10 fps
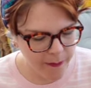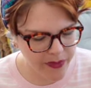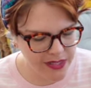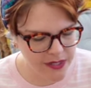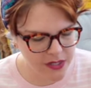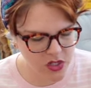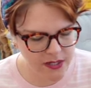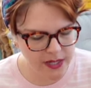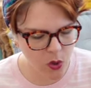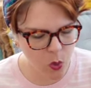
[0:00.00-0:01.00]
but this is
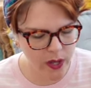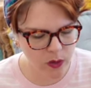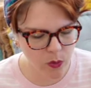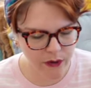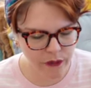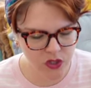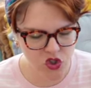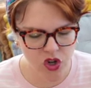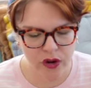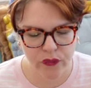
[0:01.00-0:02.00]
just a quick reference
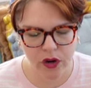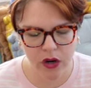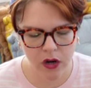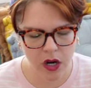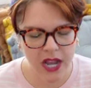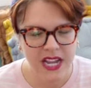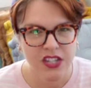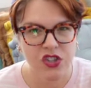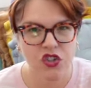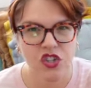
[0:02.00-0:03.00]
chart for her,
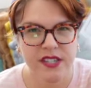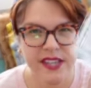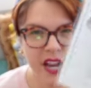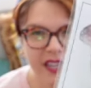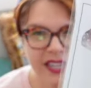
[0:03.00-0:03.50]
so she's not